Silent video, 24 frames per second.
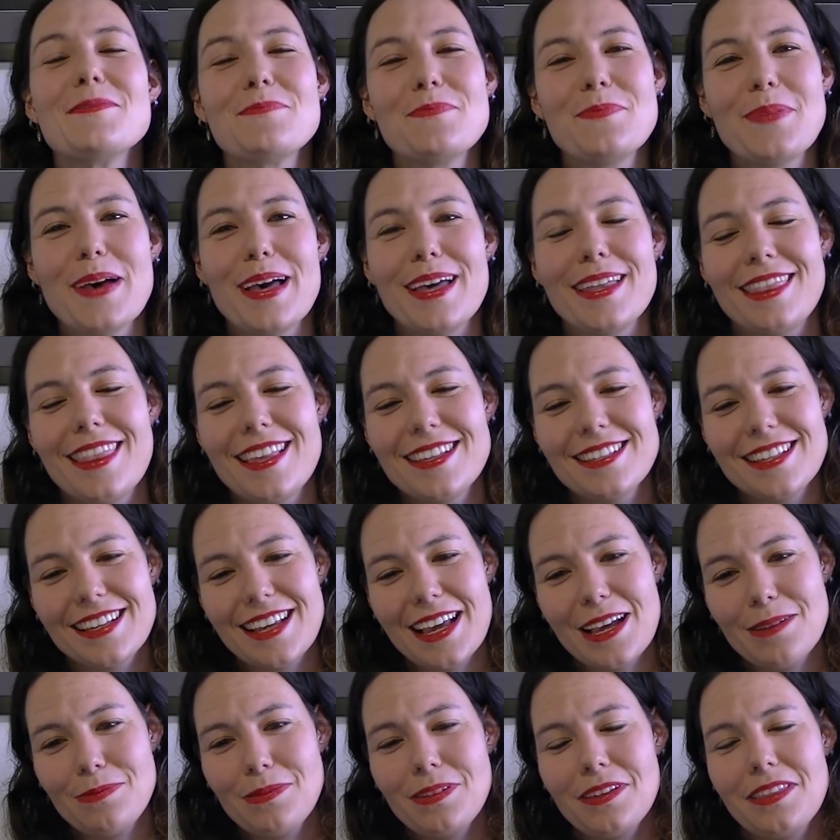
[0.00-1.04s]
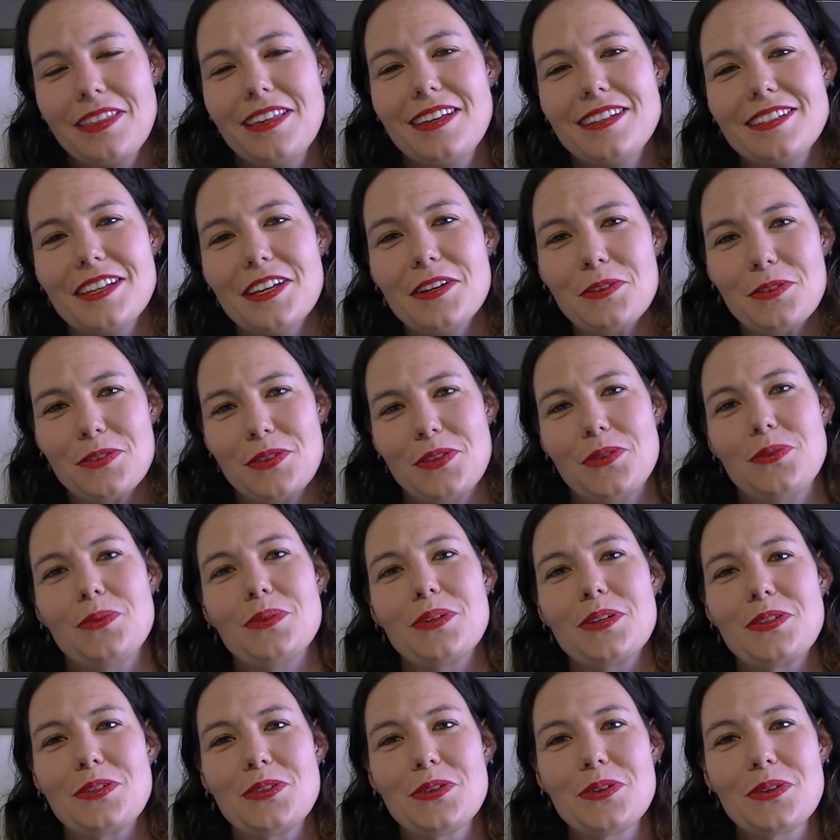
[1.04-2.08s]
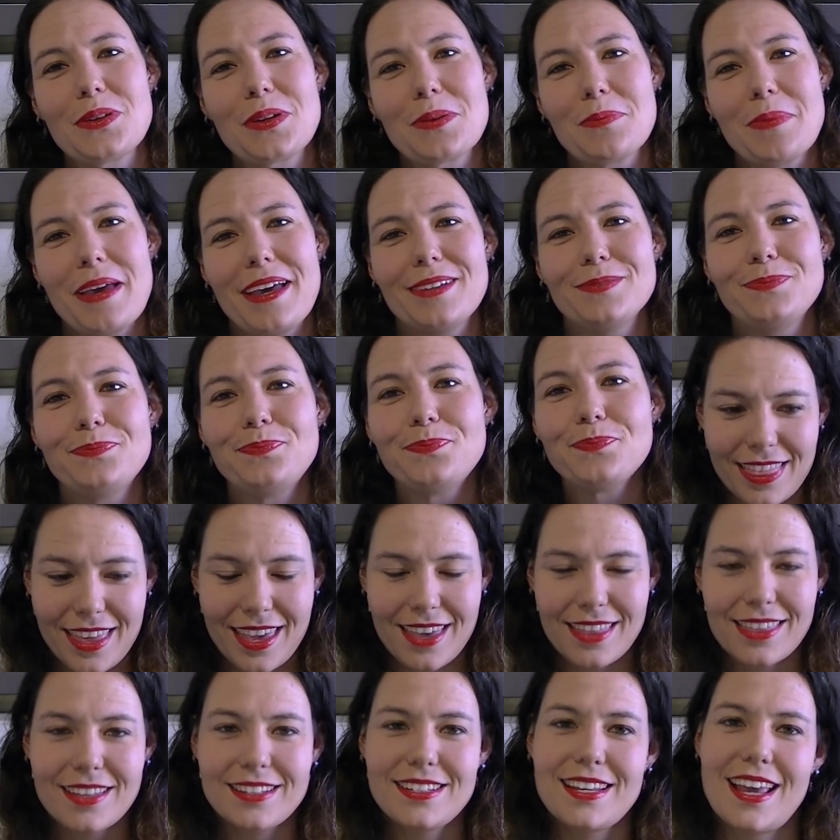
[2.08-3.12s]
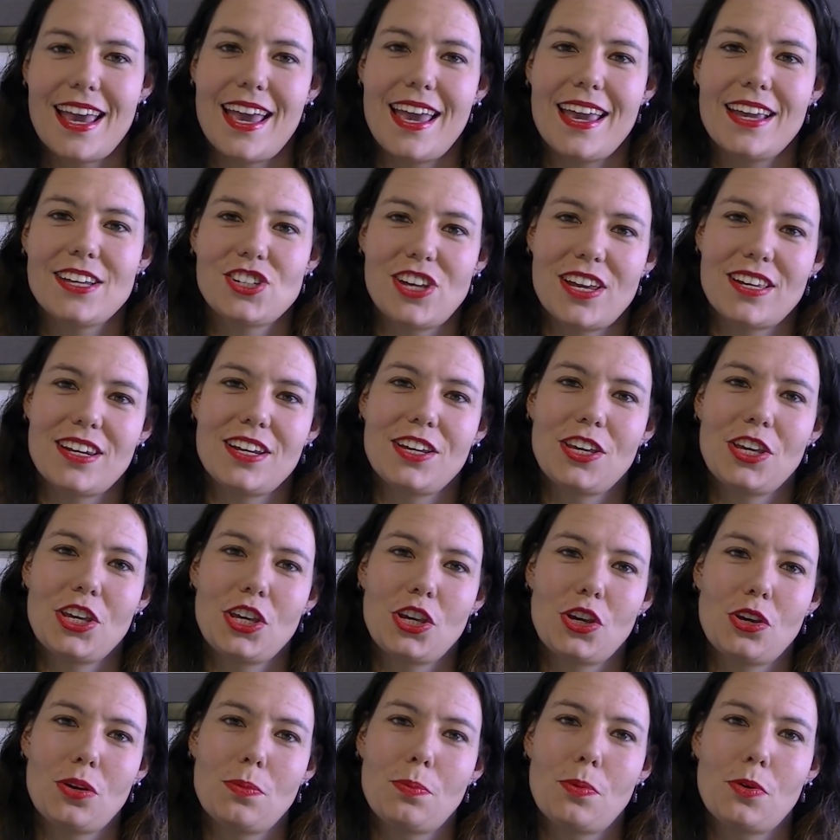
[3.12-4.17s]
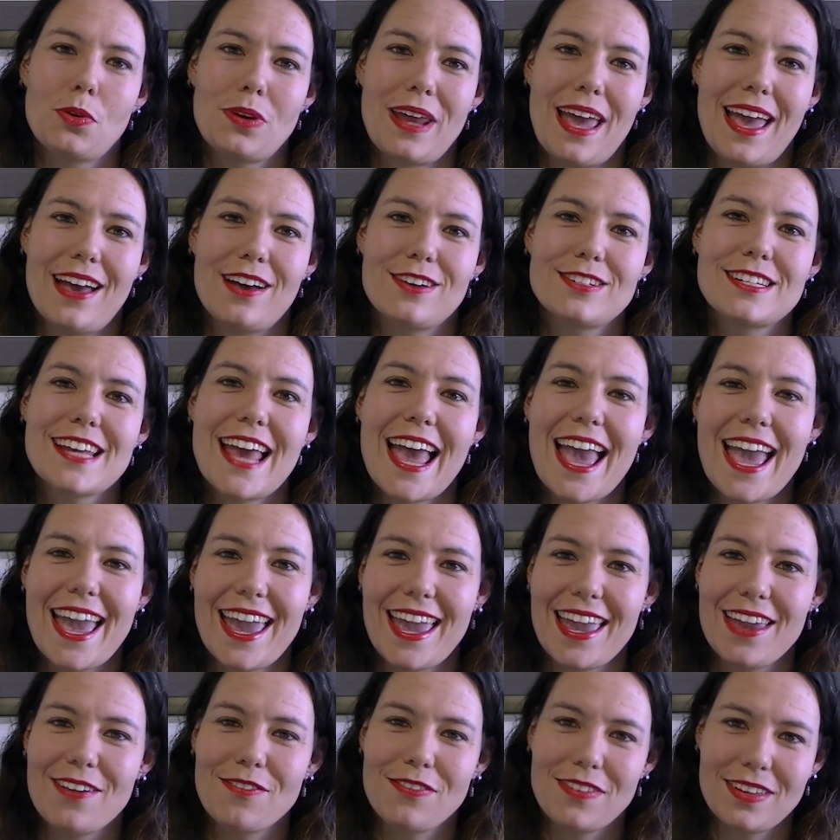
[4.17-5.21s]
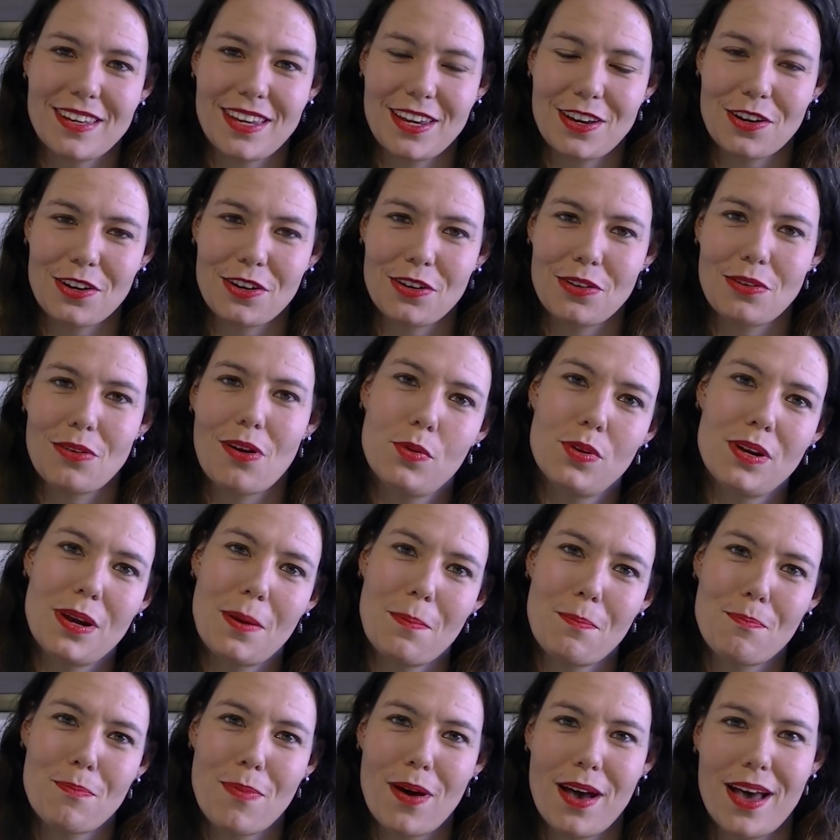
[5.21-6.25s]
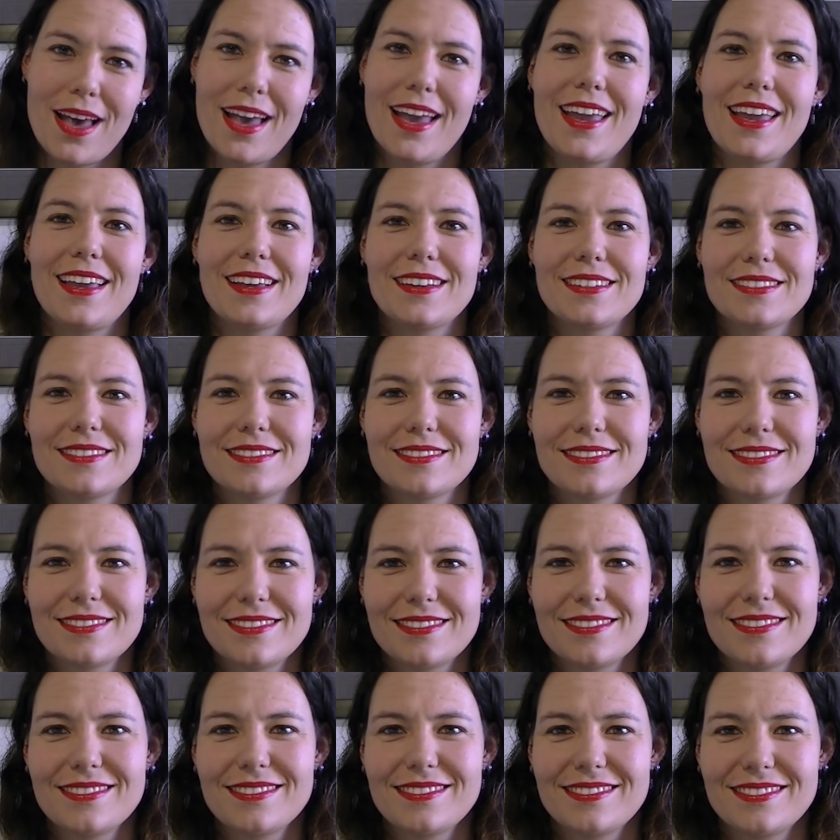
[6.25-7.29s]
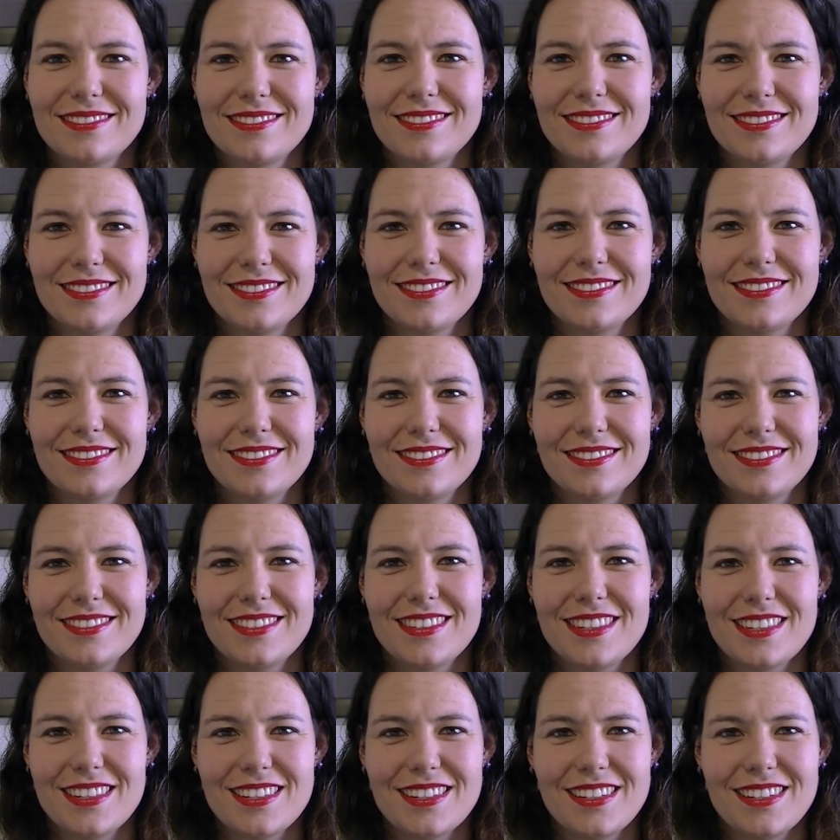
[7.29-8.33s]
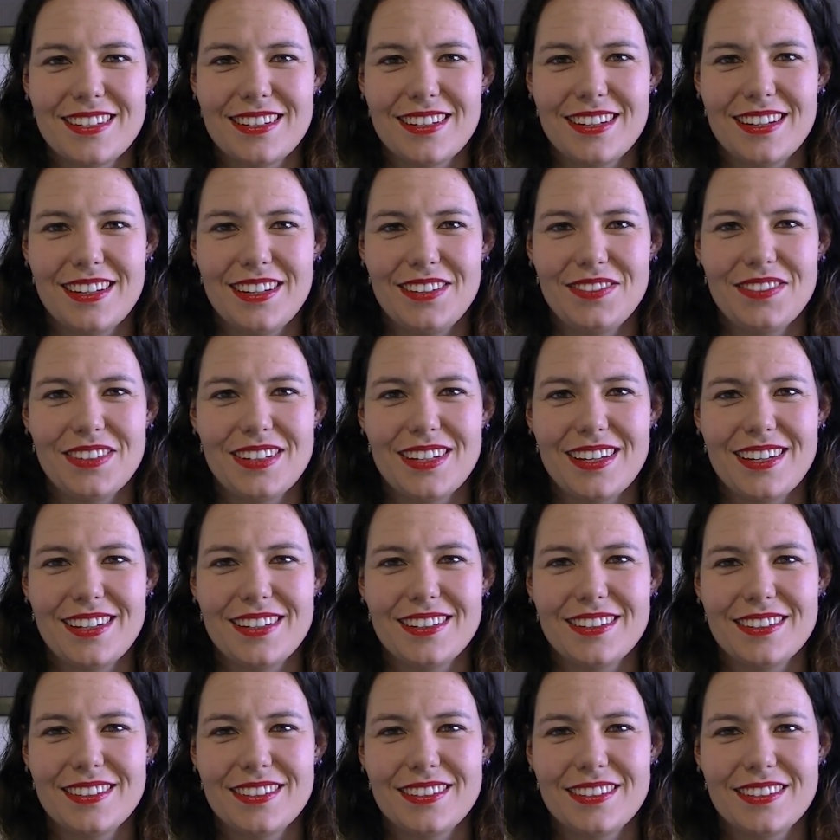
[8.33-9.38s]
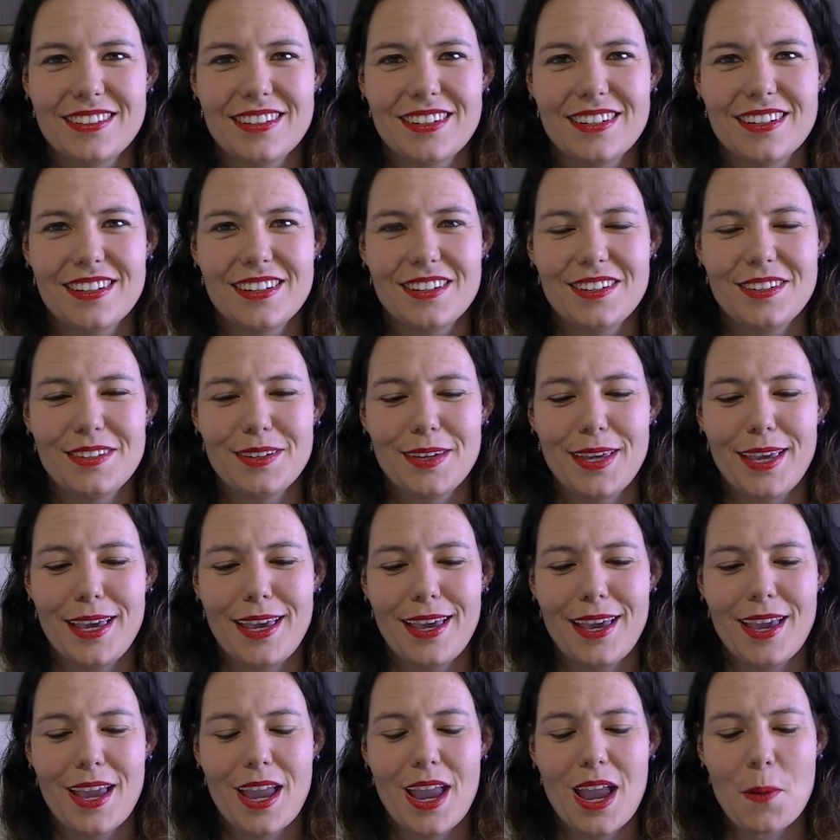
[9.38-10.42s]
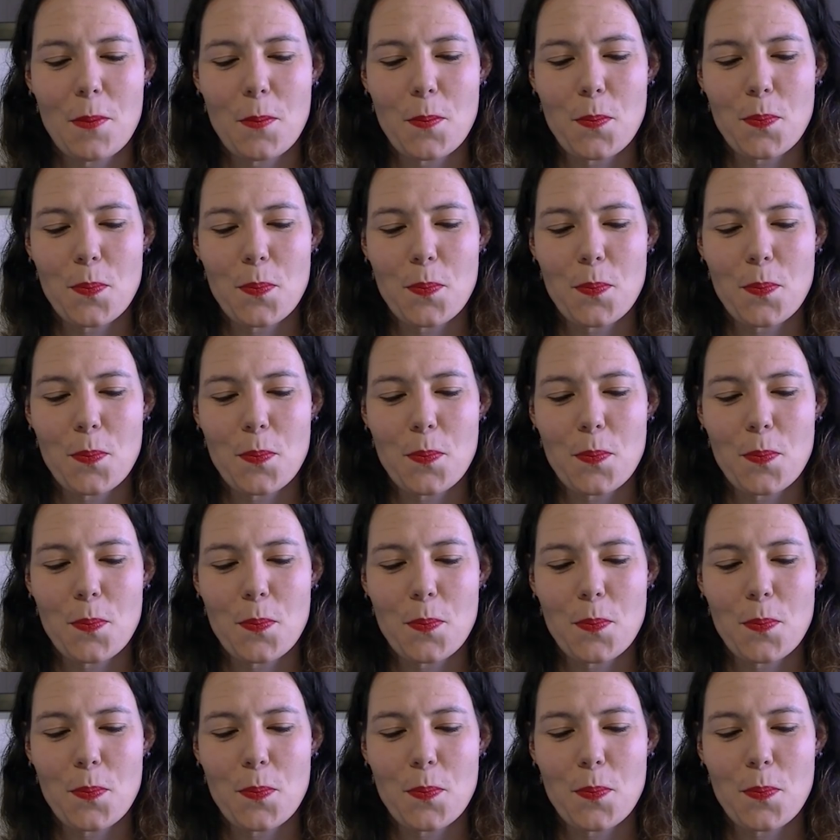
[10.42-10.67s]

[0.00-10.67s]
But there's a couple of things I also want to talk about. The other day, Shannon Q put out a video put up by Stephen Anderson. Okay.